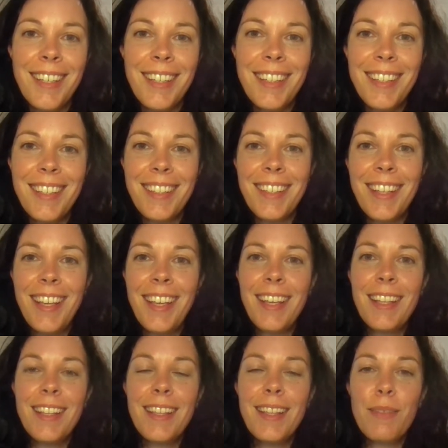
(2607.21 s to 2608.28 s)

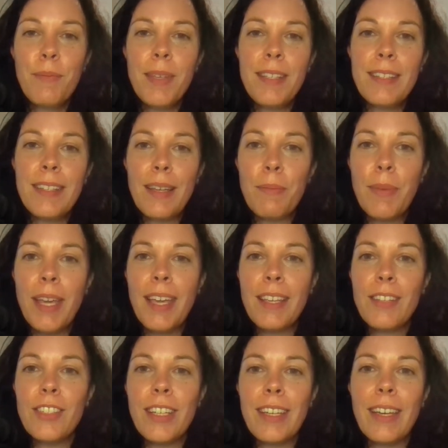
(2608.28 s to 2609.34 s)
the meetup
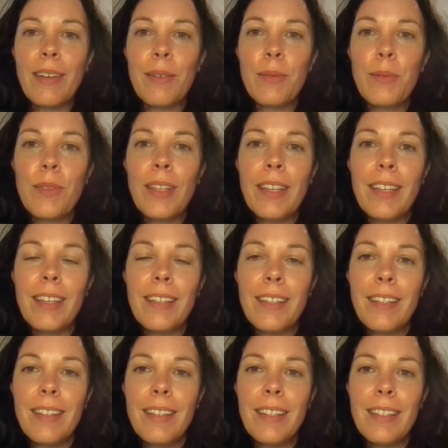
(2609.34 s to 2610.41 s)
page, check out all
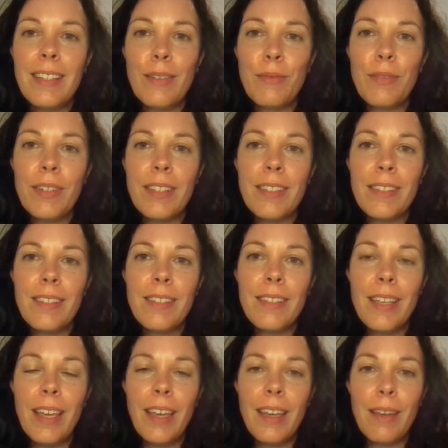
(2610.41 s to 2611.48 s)
the different
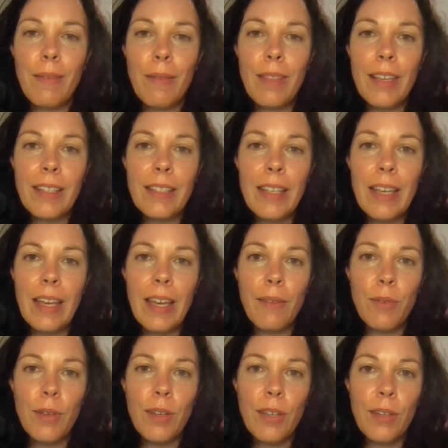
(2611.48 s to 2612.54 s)
things that I
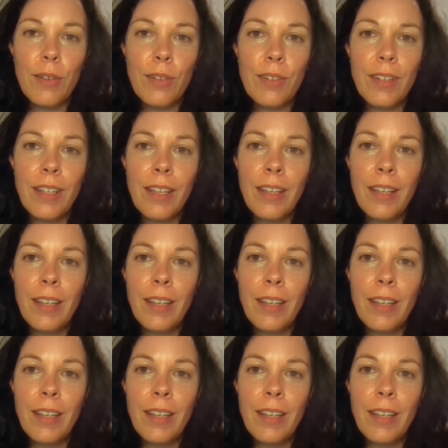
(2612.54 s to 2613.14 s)
have going on, and